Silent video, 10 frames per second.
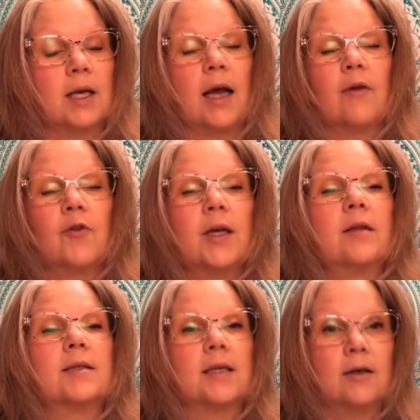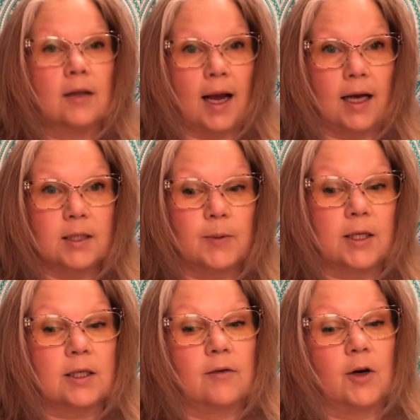Every single
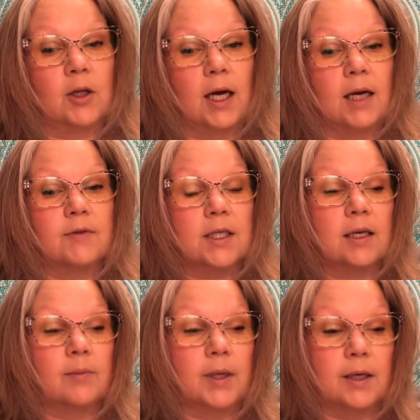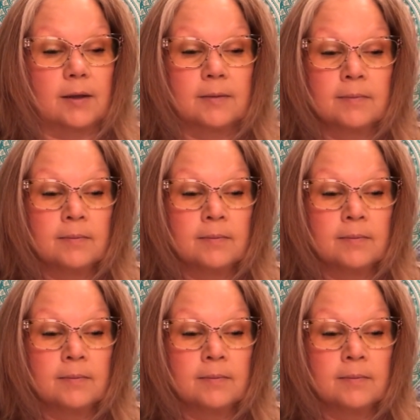aspect of our lives can be